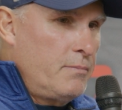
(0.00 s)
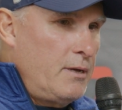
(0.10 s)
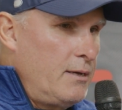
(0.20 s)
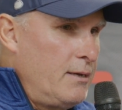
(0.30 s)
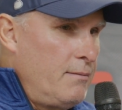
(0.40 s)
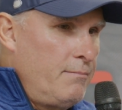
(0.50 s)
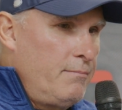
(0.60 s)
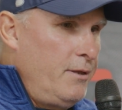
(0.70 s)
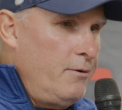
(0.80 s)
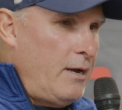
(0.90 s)

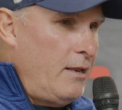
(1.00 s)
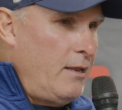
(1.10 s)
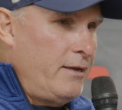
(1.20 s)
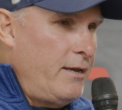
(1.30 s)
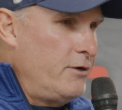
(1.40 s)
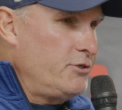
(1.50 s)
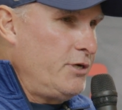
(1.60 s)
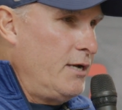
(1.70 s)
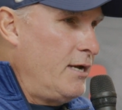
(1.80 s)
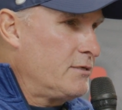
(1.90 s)
I like energy
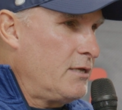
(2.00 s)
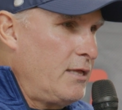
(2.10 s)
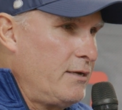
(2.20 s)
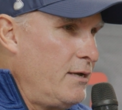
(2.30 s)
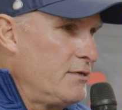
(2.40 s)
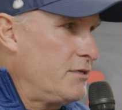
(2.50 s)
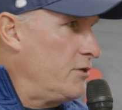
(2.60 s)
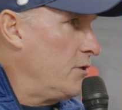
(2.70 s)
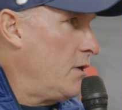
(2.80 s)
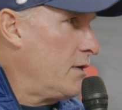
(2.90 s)
guys. I like guys that
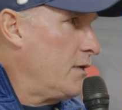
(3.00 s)
talk.